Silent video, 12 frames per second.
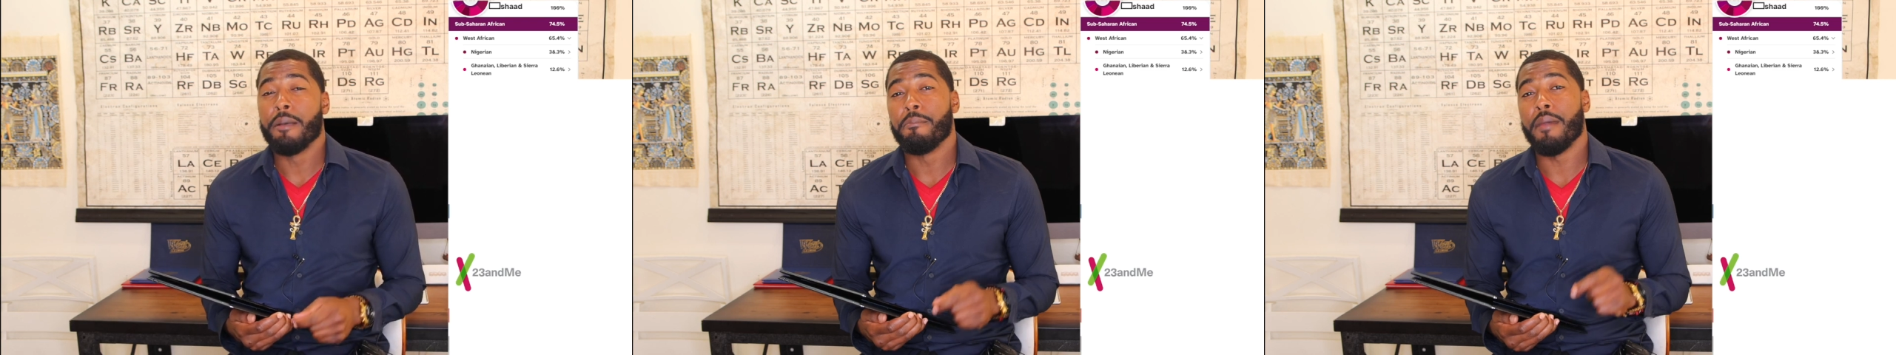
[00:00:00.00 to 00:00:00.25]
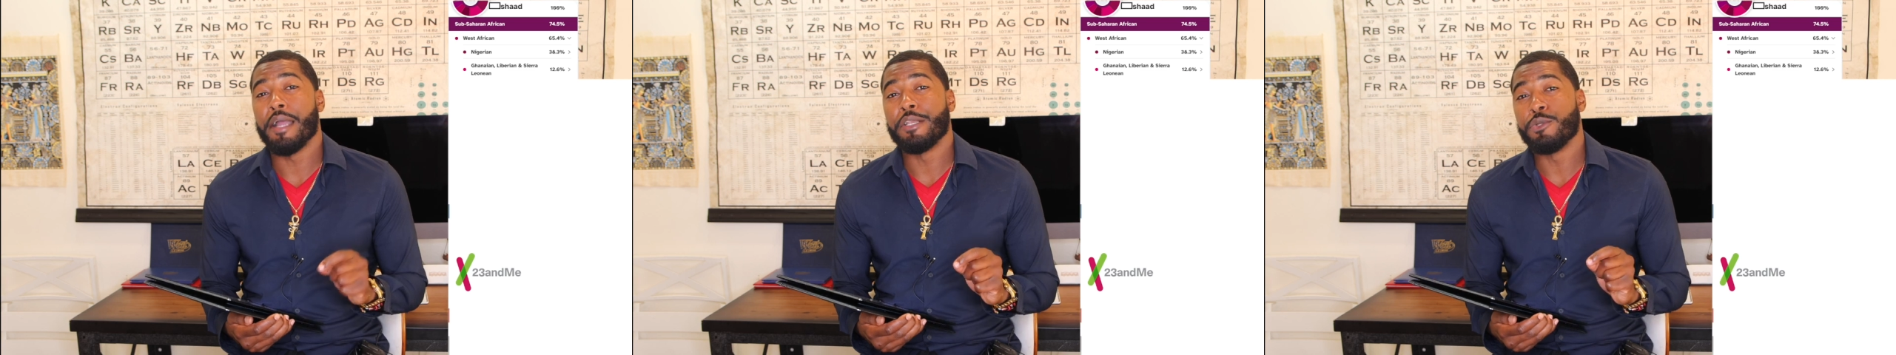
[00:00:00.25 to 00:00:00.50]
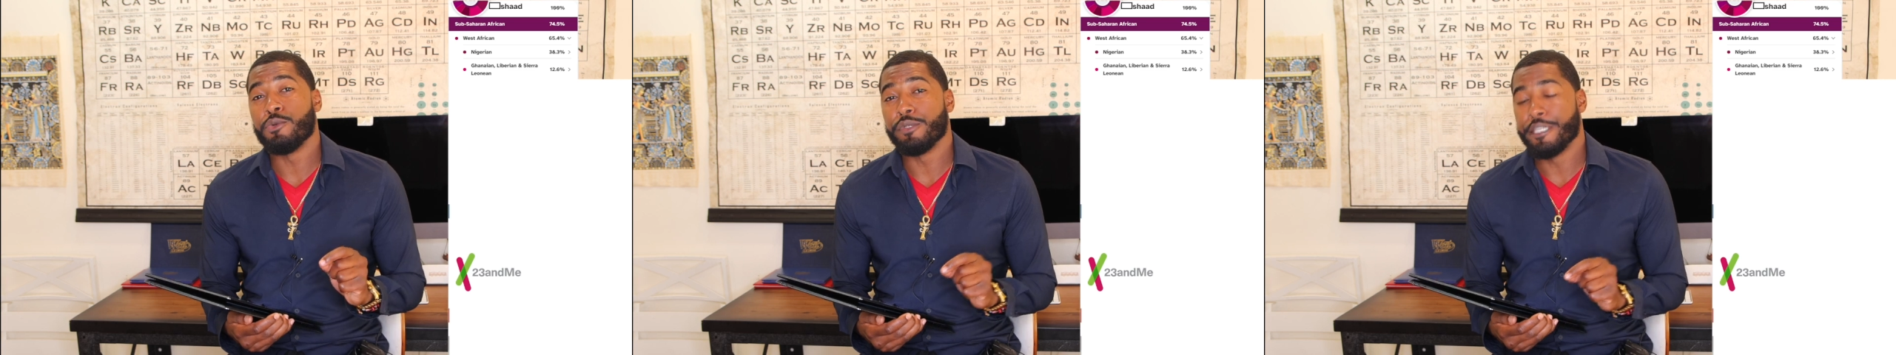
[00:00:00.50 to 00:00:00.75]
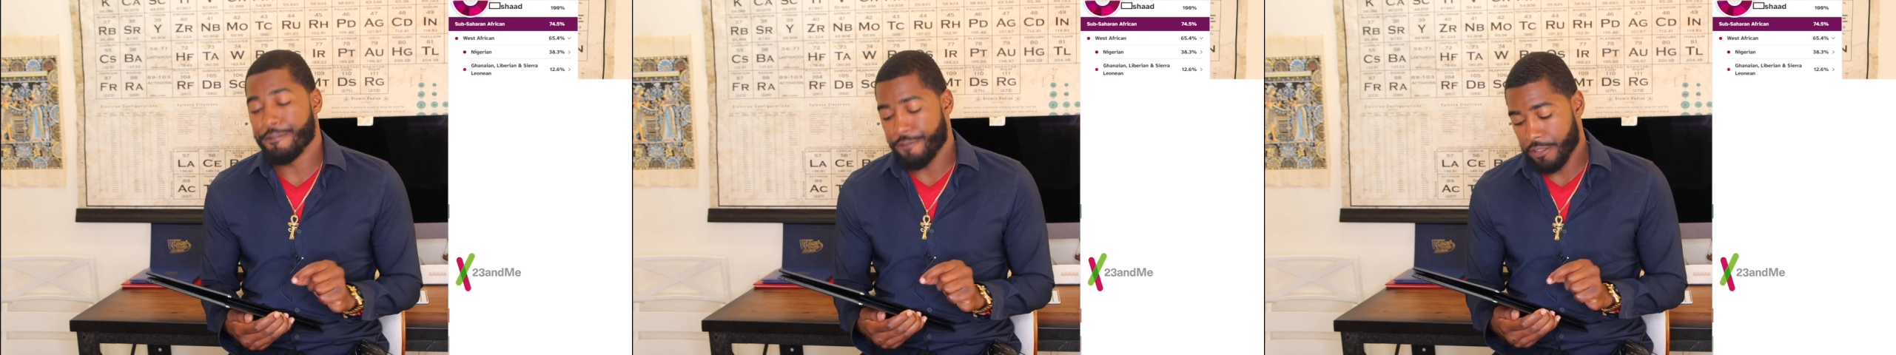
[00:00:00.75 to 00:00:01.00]

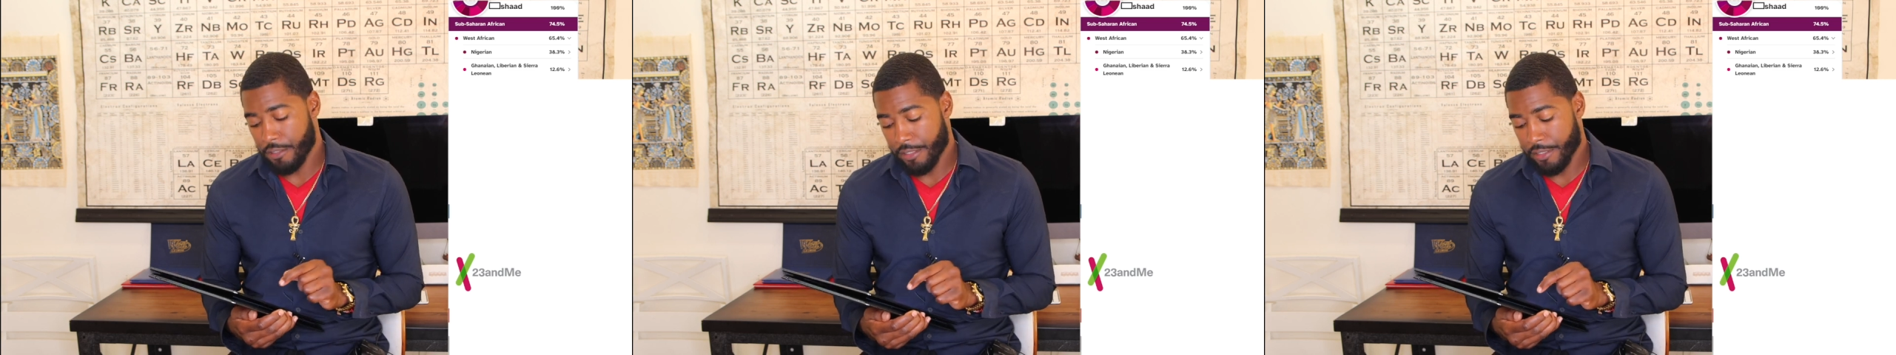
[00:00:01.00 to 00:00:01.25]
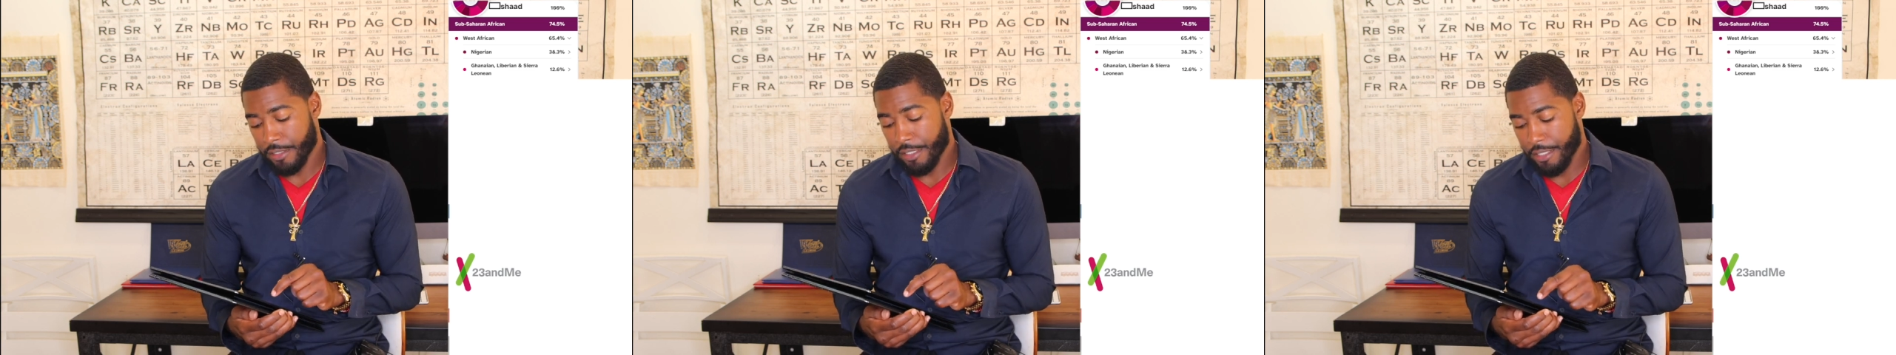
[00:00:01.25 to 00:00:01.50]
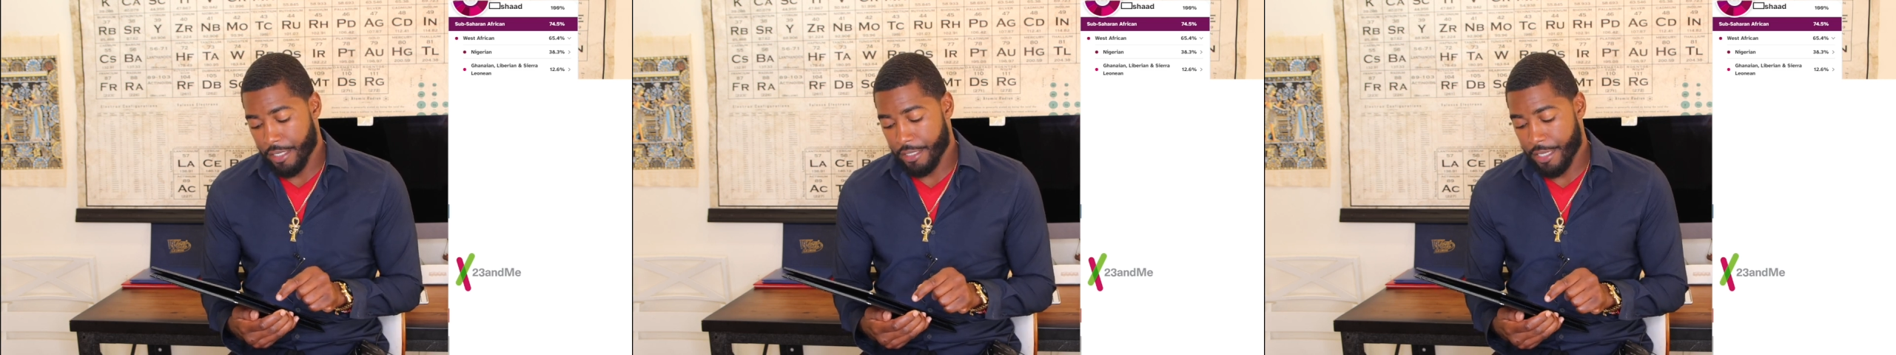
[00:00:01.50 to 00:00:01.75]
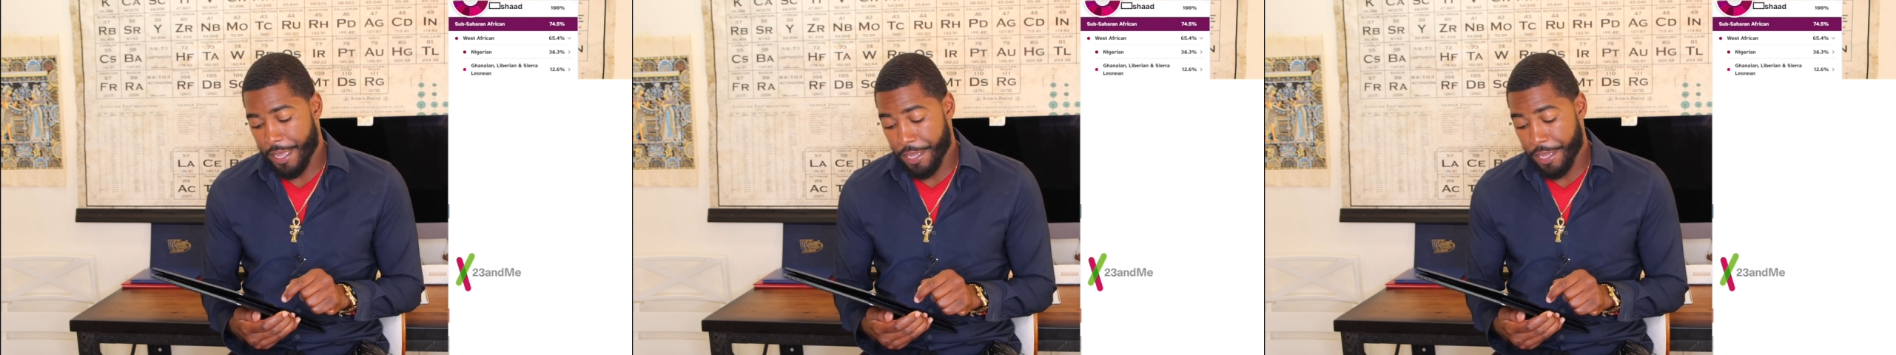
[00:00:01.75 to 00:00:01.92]
minute differences in the